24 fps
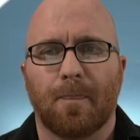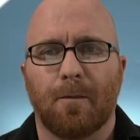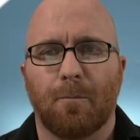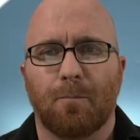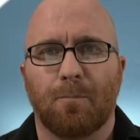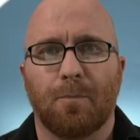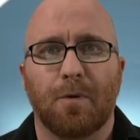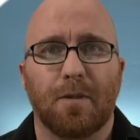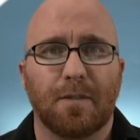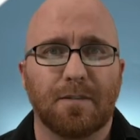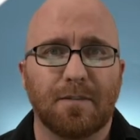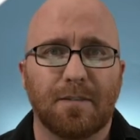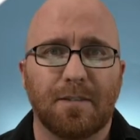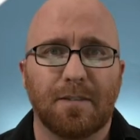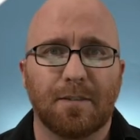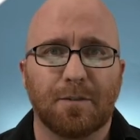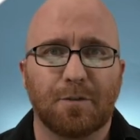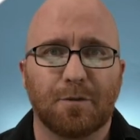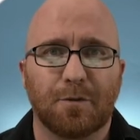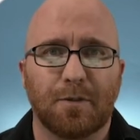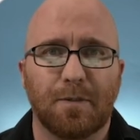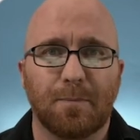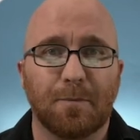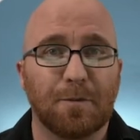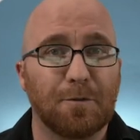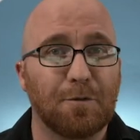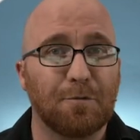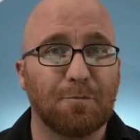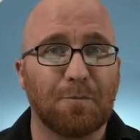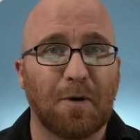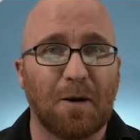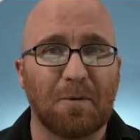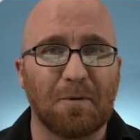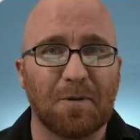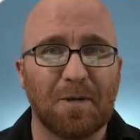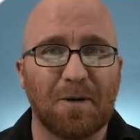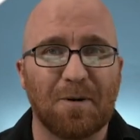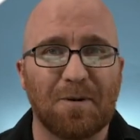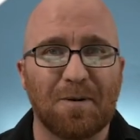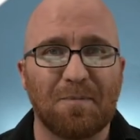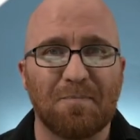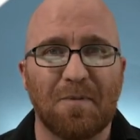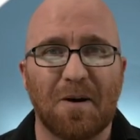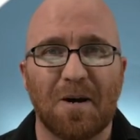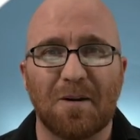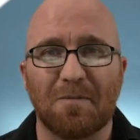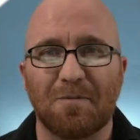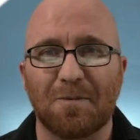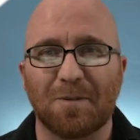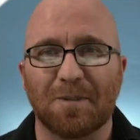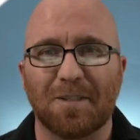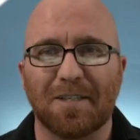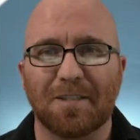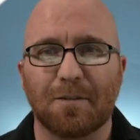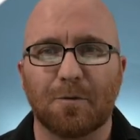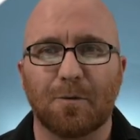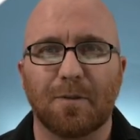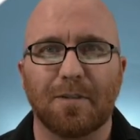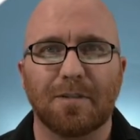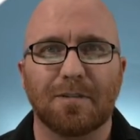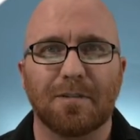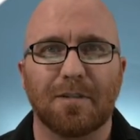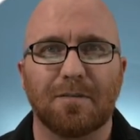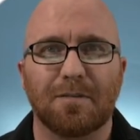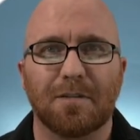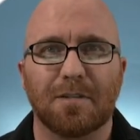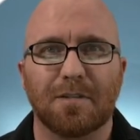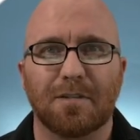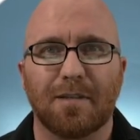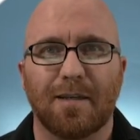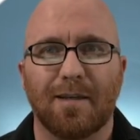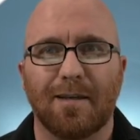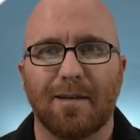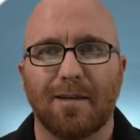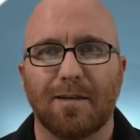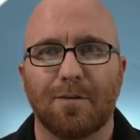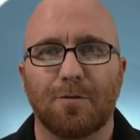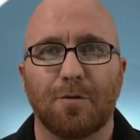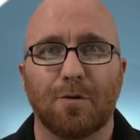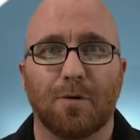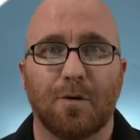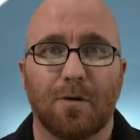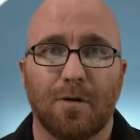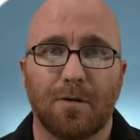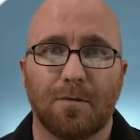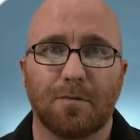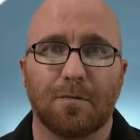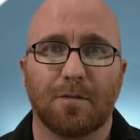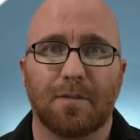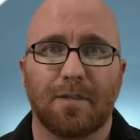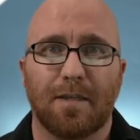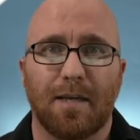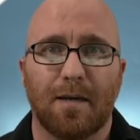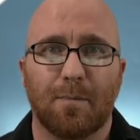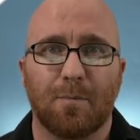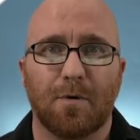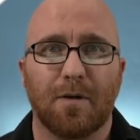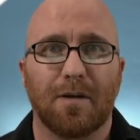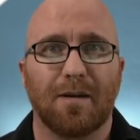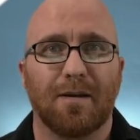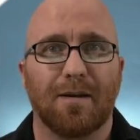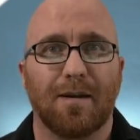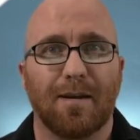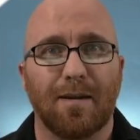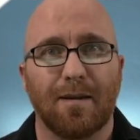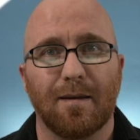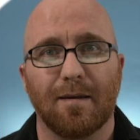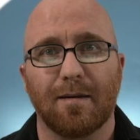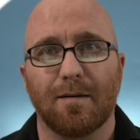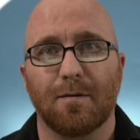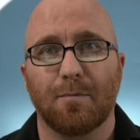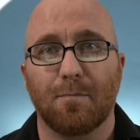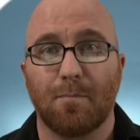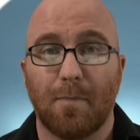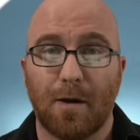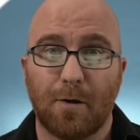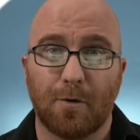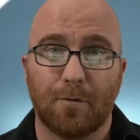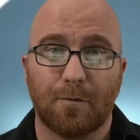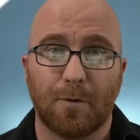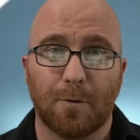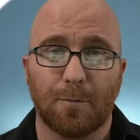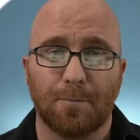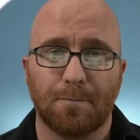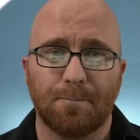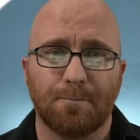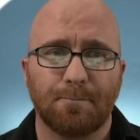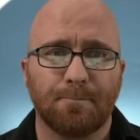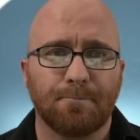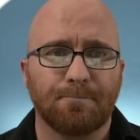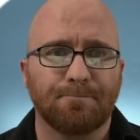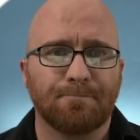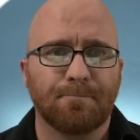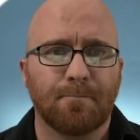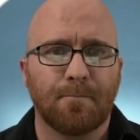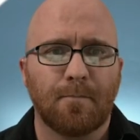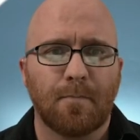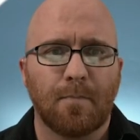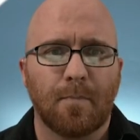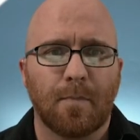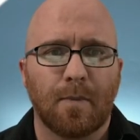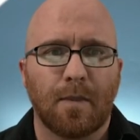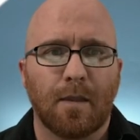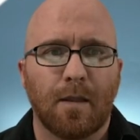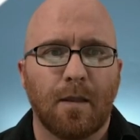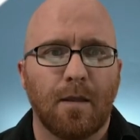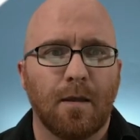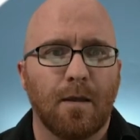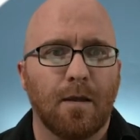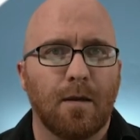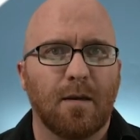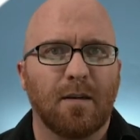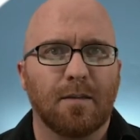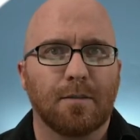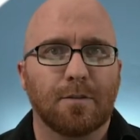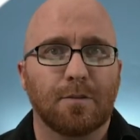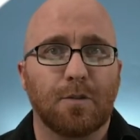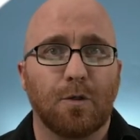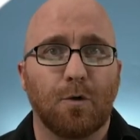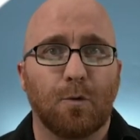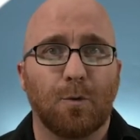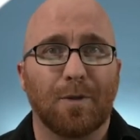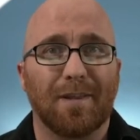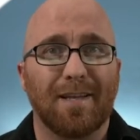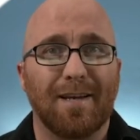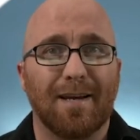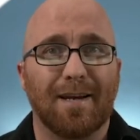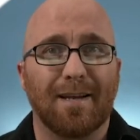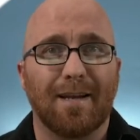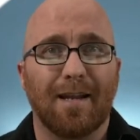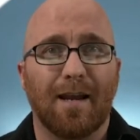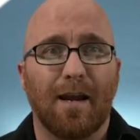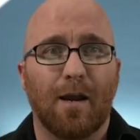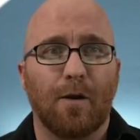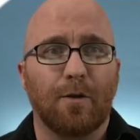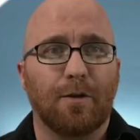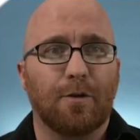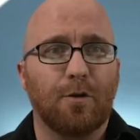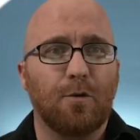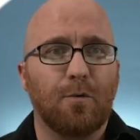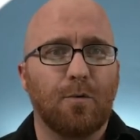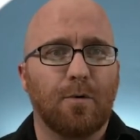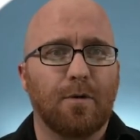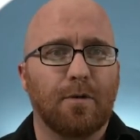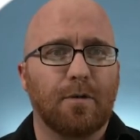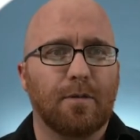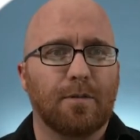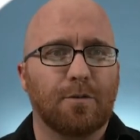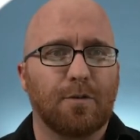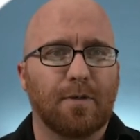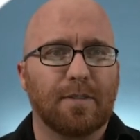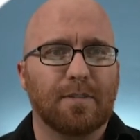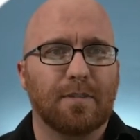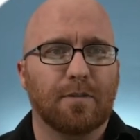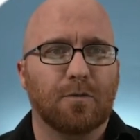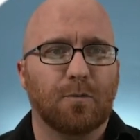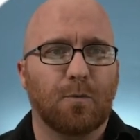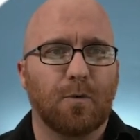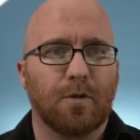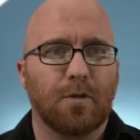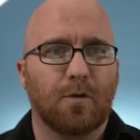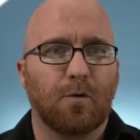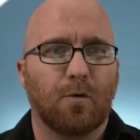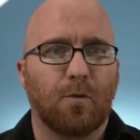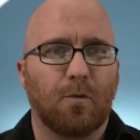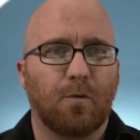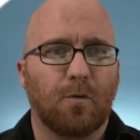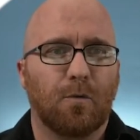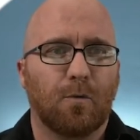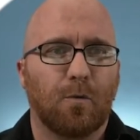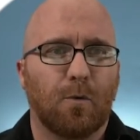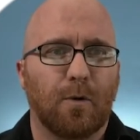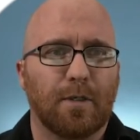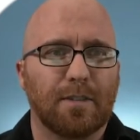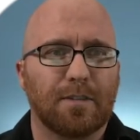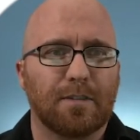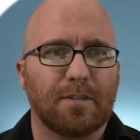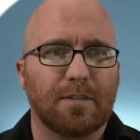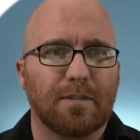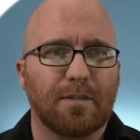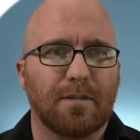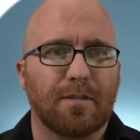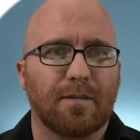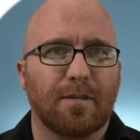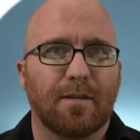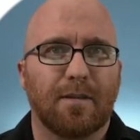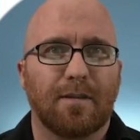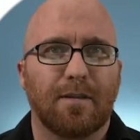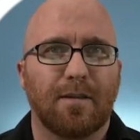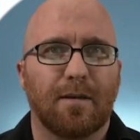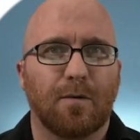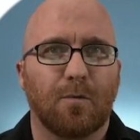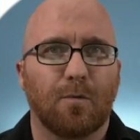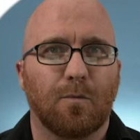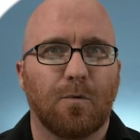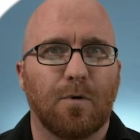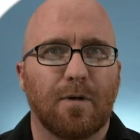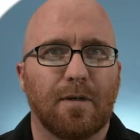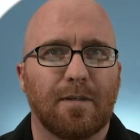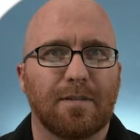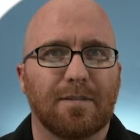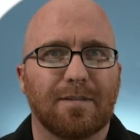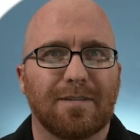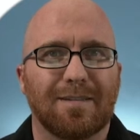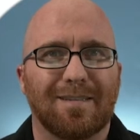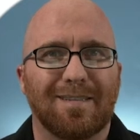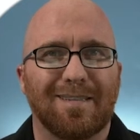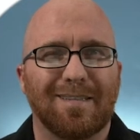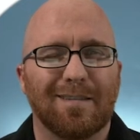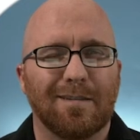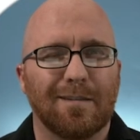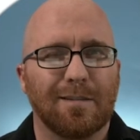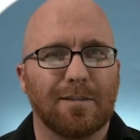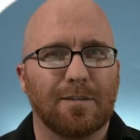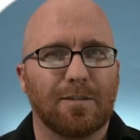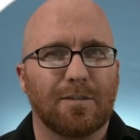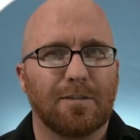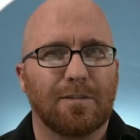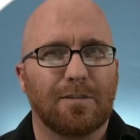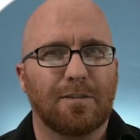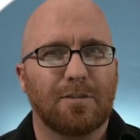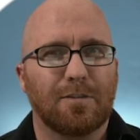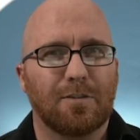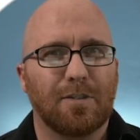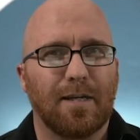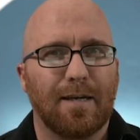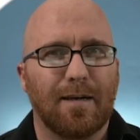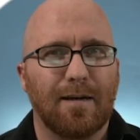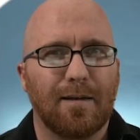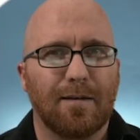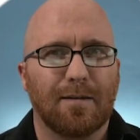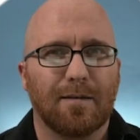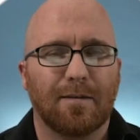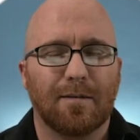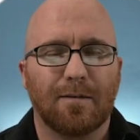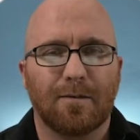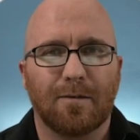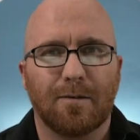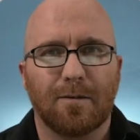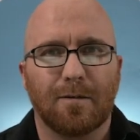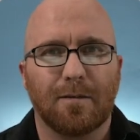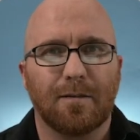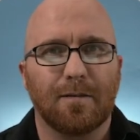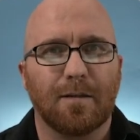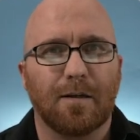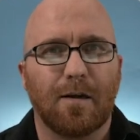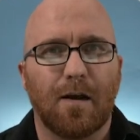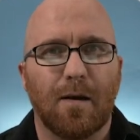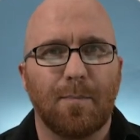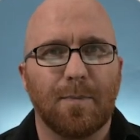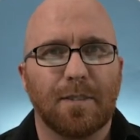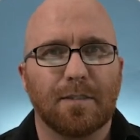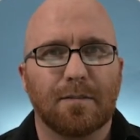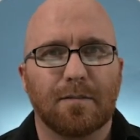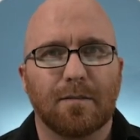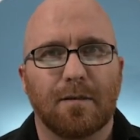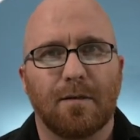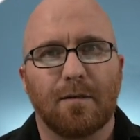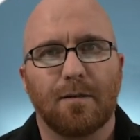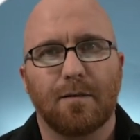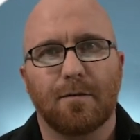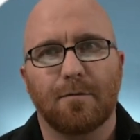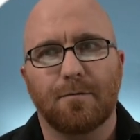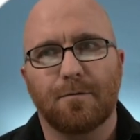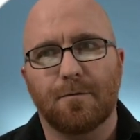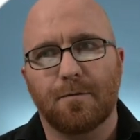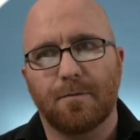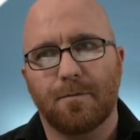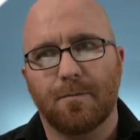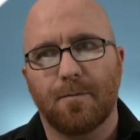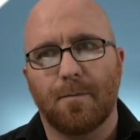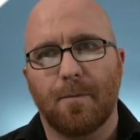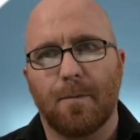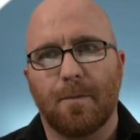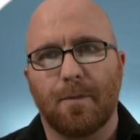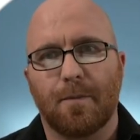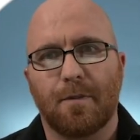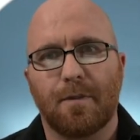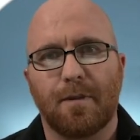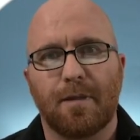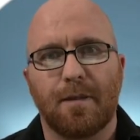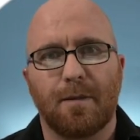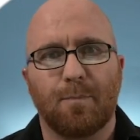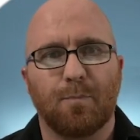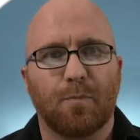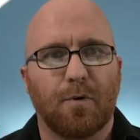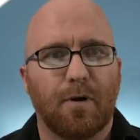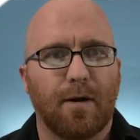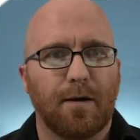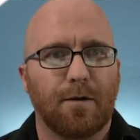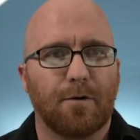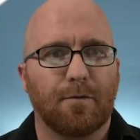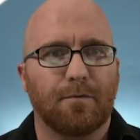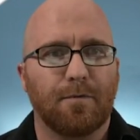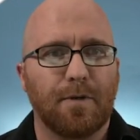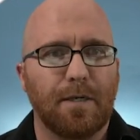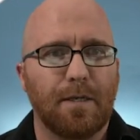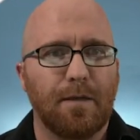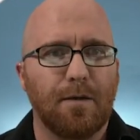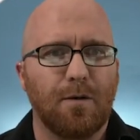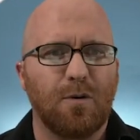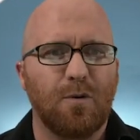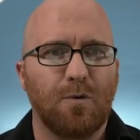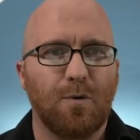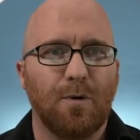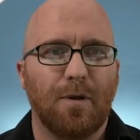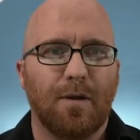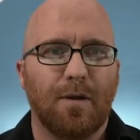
plus the Extreme that you've probably already bought if you're like the rest of us, and your own camera and microphone. So with that, I do want to address this one question that was in the chat or in the comments of the prior video.